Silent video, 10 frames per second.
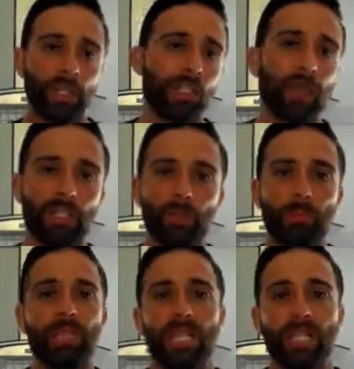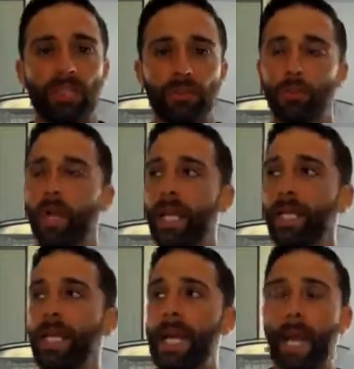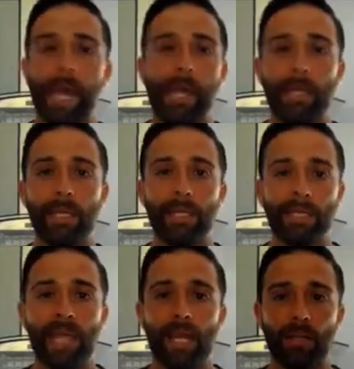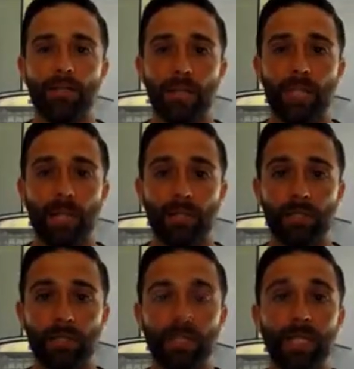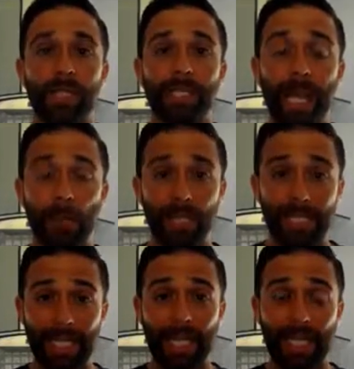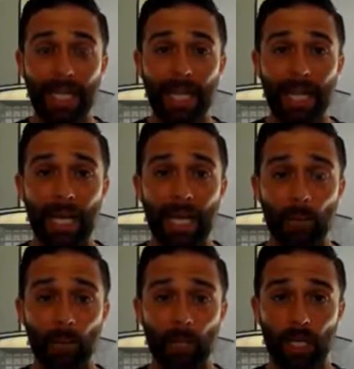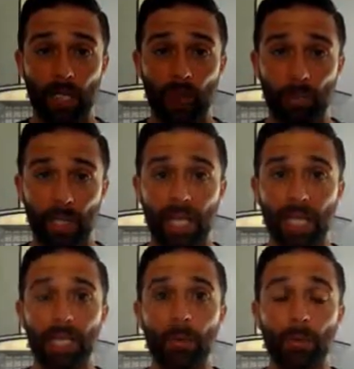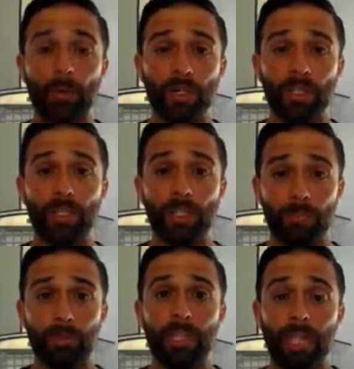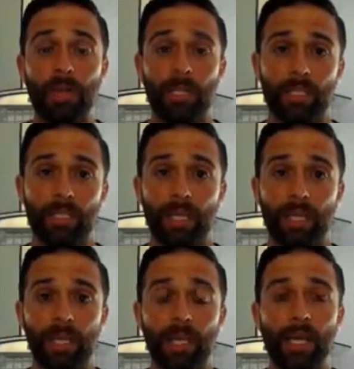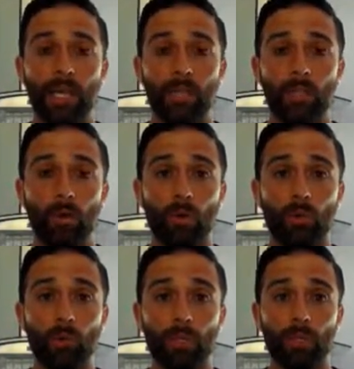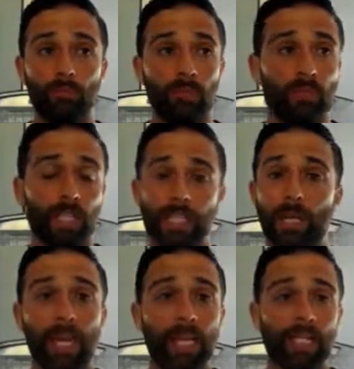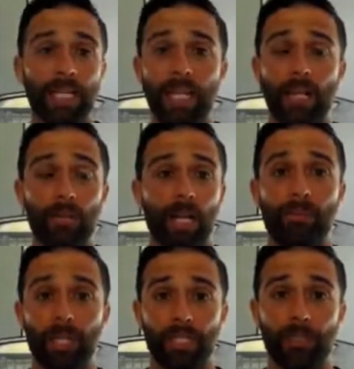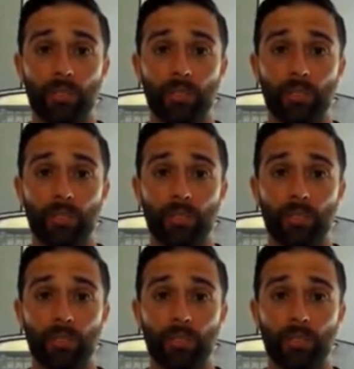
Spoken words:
Let's say we got 2% click-through rate, and it's had a few sales. Now we're going to take that guy, and we want to duplicate it, and we want to start doubling down on this guy. So let's say we had a $10 a day budget.